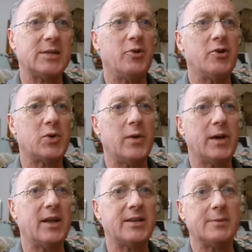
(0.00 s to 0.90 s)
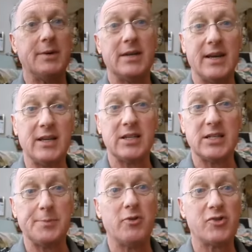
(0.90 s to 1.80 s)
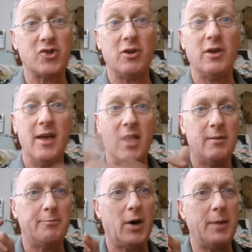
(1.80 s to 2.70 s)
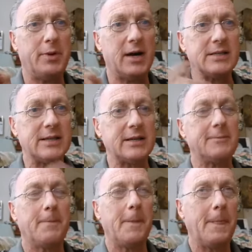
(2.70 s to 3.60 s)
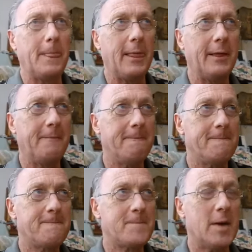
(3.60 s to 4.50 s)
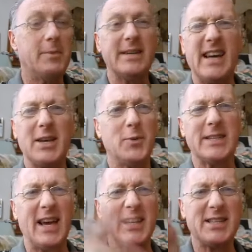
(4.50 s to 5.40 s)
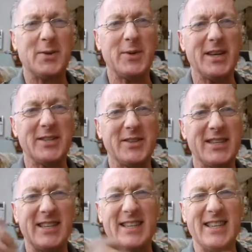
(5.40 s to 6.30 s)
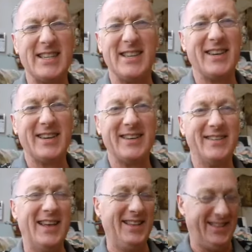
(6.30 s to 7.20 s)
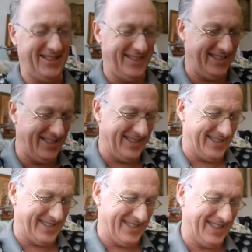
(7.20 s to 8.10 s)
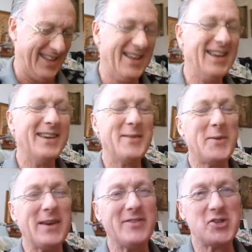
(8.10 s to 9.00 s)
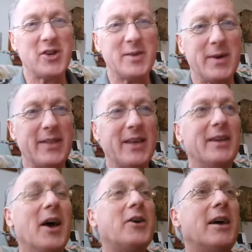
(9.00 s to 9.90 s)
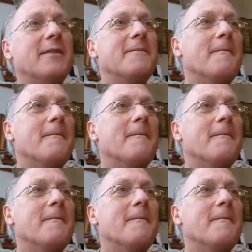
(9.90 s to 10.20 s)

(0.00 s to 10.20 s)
spiritual enlightenment and spiritual bypassing. My dad always hates it when I do this. He doesn't like it. Oh, we have a joke about that. Okay.